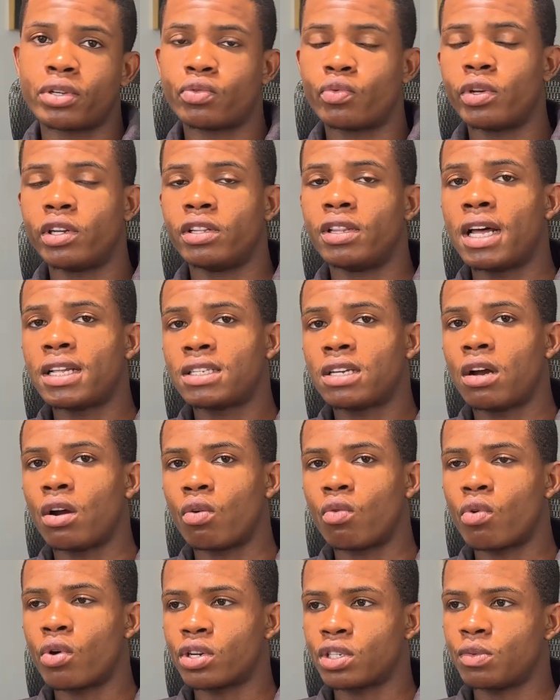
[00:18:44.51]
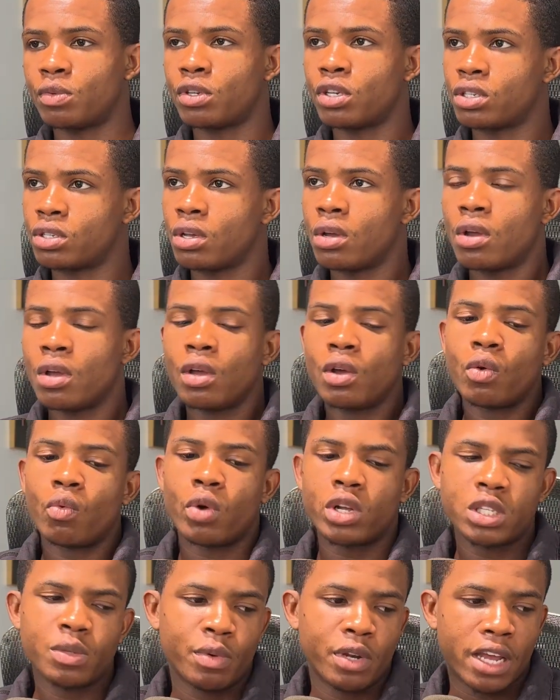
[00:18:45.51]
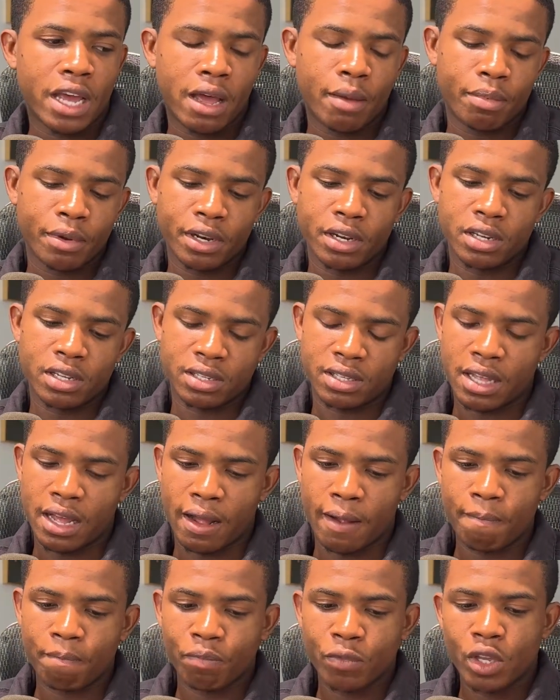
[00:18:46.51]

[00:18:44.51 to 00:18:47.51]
Really, that's how it works, because what's been happening is that